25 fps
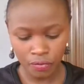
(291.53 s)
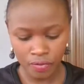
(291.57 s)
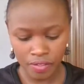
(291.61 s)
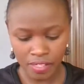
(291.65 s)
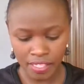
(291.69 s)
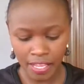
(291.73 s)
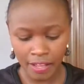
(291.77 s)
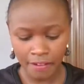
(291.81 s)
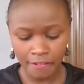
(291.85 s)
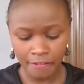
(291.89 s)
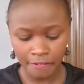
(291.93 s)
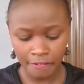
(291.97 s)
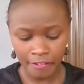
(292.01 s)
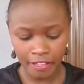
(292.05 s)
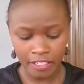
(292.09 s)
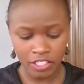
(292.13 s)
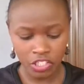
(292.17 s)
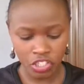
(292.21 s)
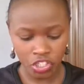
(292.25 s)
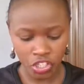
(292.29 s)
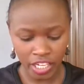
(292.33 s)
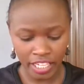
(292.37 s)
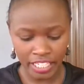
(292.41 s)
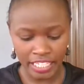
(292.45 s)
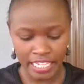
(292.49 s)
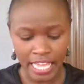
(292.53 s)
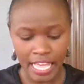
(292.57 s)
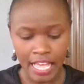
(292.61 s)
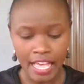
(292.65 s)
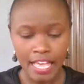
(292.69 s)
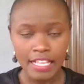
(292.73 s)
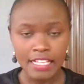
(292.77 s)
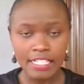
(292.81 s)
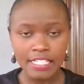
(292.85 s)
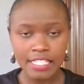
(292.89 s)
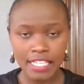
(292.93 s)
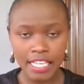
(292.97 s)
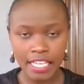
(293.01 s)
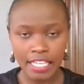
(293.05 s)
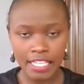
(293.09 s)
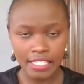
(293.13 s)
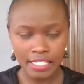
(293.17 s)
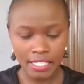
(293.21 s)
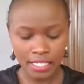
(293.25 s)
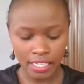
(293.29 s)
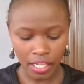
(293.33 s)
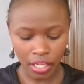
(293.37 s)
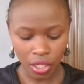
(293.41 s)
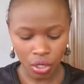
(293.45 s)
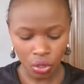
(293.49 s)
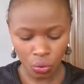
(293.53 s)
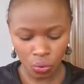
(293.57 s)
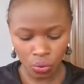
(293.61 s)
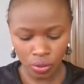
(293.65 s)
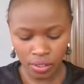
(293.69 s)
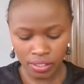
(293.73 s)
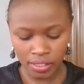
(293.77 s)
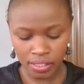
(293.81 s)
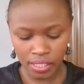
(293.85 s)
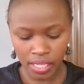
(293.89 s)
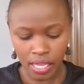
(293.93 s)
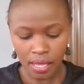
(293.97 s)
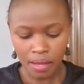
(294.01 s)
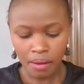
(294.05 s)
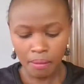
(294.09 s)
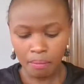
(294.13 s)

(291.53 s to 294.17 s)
Officer Phil Chen says, and I quote,